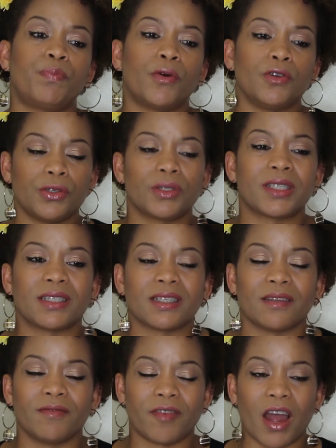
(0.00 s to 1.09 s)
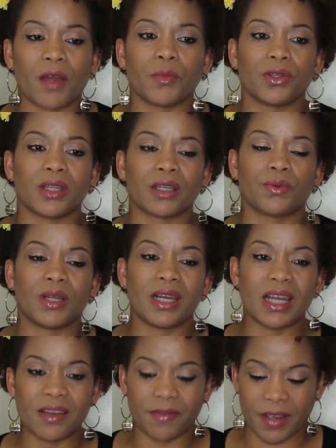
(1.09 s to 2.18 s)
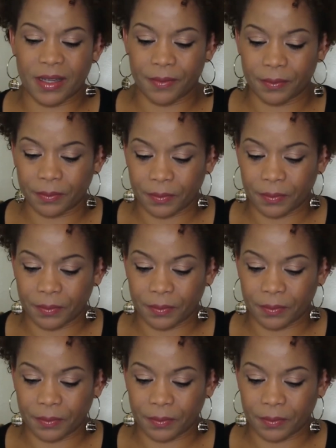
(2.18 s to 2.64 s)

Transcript: polluted environment that we live in,